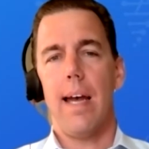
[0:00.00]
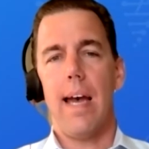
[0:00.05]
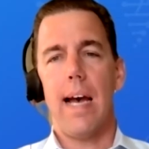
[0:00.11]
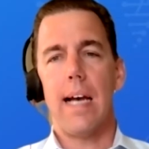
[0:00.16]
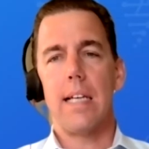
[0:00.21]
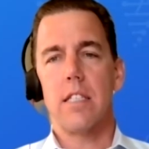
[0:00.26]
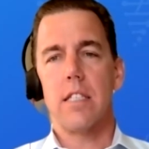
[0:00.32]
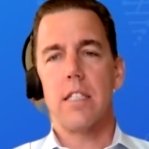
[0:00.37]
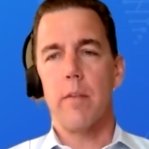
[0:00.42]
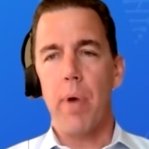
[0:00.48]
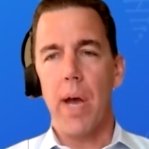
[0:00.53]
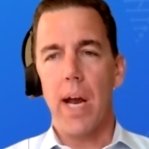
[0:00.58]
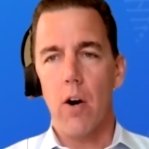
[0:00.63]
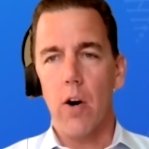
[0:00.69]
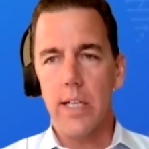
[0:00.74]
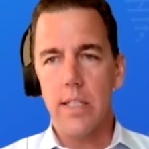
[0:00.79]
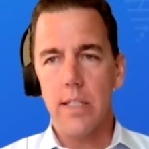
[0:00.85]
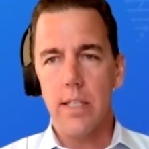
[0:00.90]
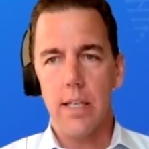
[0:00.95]
as a
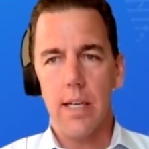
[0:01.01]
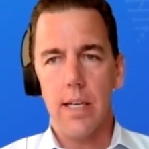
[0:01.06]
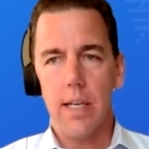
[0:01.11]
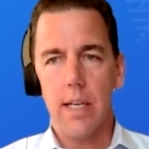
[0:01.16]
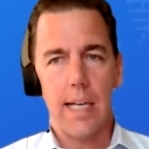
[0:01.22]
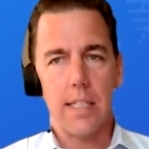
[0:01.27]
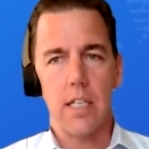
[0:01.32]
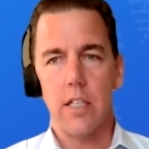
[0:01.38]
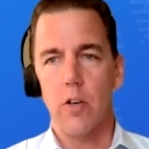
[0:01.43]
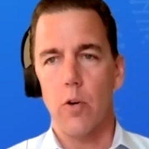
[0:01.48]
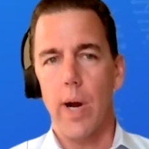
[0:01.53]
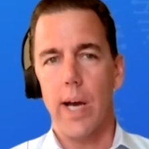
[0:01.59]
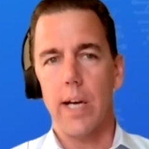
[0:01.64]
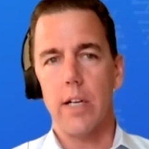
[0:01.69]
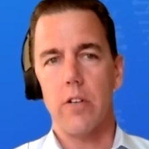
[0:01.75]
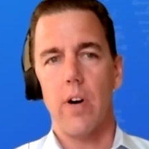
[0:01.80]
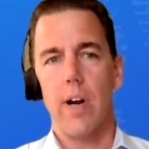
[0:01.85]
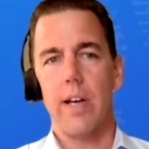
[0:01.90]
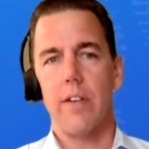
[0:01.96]
parent, as a
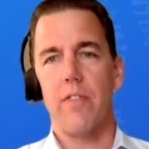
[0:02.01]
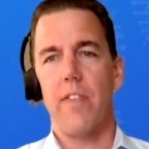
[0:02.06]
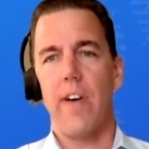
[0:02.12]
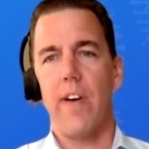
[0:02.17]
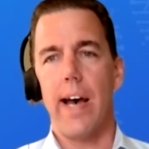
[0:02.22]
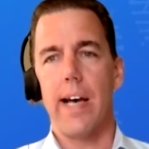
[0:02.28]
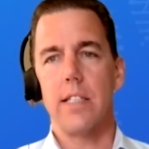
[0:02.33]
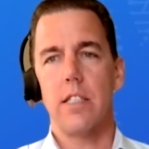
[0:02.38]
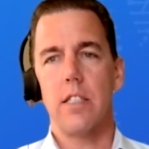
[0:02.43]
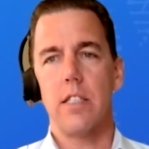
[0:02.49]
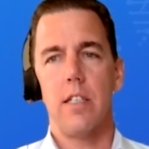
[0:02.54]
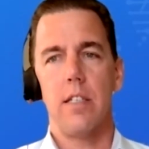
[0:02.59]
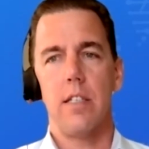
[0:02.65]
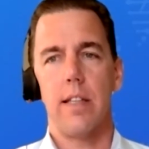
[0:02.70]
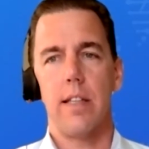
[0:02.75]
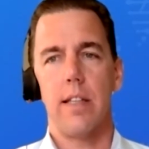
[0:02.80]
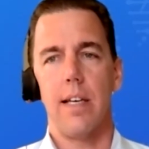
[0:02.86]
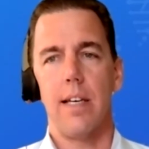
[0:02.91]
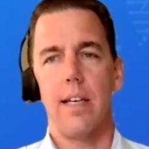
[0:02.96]
director at FAST,
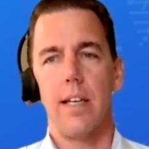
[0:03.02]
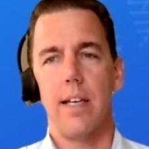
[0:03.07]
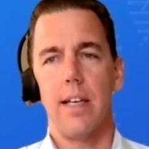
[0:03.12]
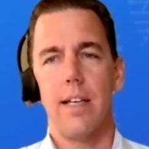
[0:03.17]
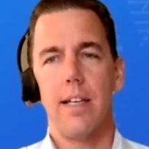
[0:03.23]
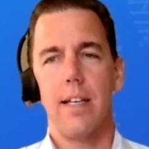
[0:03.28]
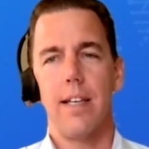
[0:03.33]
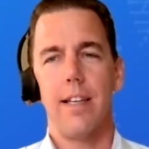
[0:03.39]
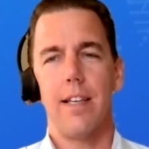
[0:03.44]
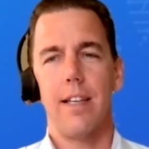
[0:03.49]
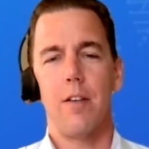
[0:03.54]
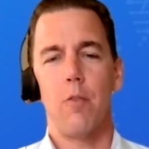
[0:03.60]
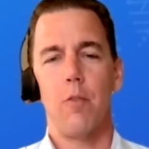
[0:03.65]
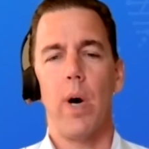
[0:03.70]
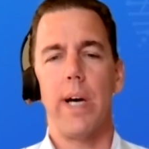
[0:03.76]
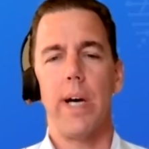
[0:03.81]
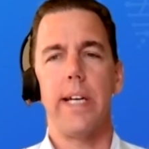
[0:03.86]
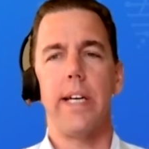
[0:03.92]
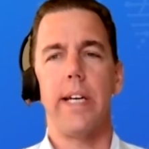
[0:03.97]

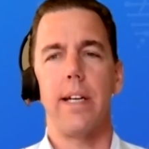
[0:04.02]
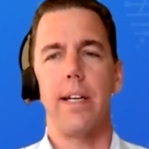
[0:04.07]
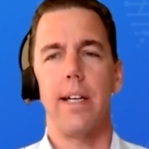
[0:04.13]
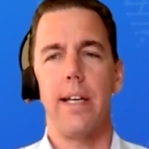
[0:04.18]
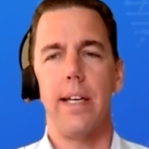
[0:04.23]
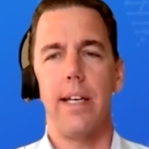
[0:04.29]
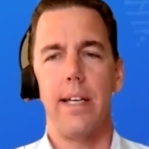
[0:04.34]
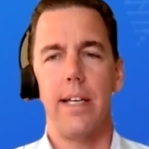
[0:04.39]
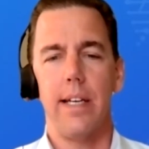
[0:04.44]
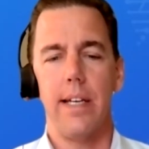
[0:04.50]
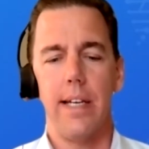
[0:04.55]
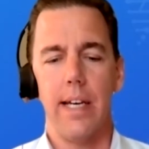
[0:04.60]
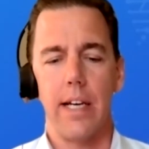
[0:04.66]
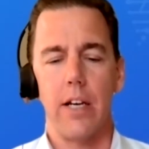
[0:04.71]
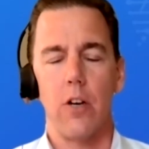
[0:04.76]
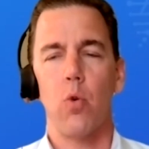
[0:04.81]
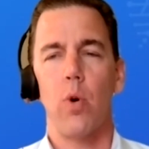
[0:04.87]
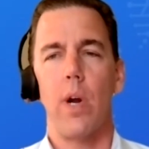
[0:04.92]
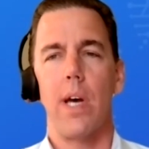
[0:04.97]
what an
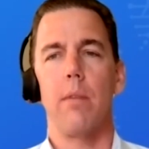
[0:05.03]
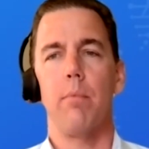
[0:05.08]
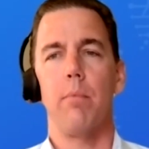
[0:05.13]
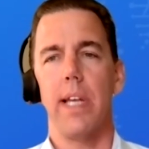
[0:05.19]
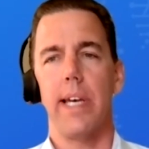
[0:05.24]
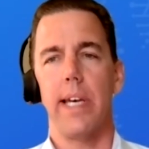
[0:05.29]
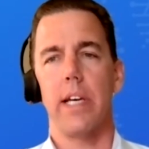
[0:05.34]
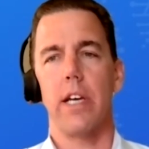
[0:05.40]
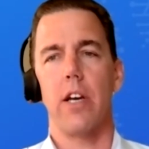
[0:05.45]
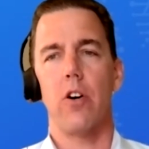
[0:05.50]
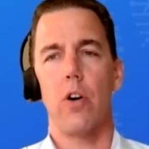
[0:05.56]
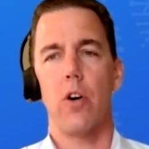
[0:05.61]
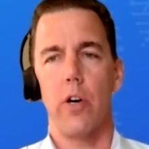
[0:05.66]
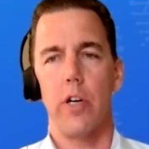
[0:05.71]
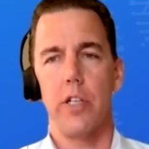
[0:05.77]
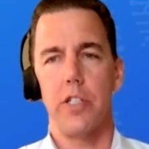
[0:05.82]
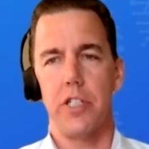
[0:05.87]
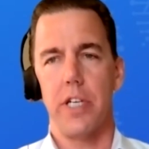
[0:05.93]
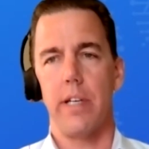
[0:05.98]
incredibly
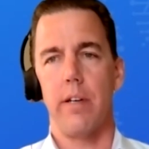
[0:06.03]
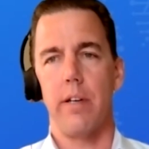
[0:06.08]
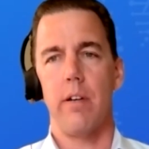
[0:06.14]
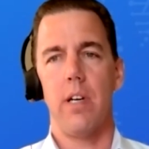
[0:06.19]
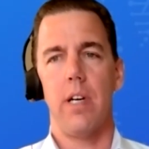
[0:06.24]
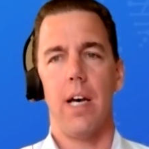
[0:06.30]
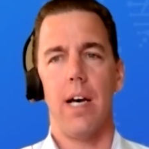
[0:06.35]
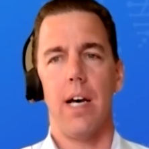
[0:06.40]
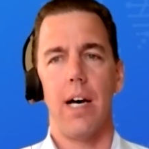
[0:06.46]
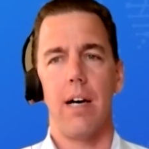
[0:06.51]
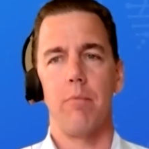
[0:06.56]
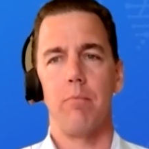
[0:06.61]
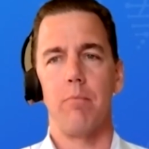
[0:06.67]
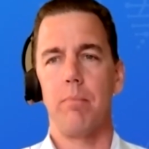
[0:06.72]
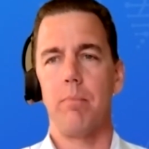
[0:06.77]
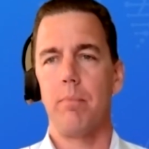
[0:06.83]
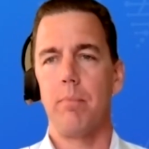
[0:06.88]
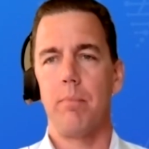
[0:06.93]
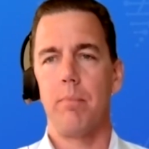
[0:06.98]
encouraging
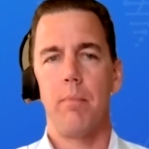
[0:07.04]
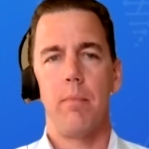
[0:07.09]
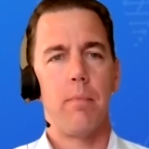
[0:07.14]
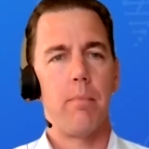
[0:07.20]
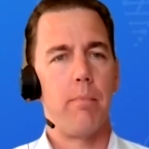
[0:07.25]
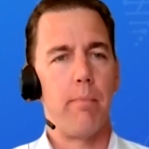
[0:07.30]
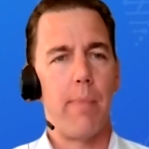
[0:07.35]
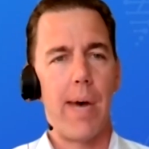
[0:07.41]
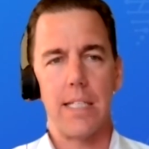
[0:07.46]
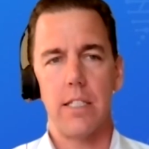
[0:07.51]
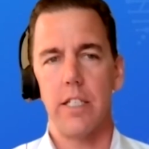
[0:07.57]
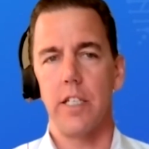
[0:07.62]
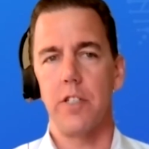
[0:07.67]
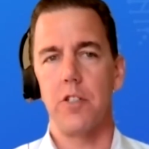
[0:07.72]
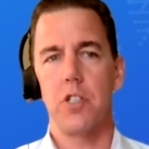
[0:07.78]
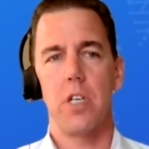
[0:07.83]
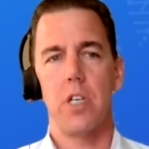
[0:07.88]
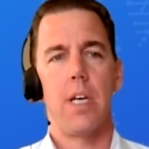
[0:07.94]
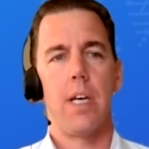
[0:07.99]

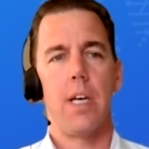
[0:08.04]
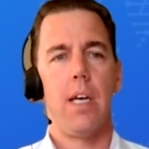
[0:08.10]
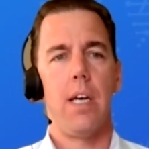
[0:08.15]
message.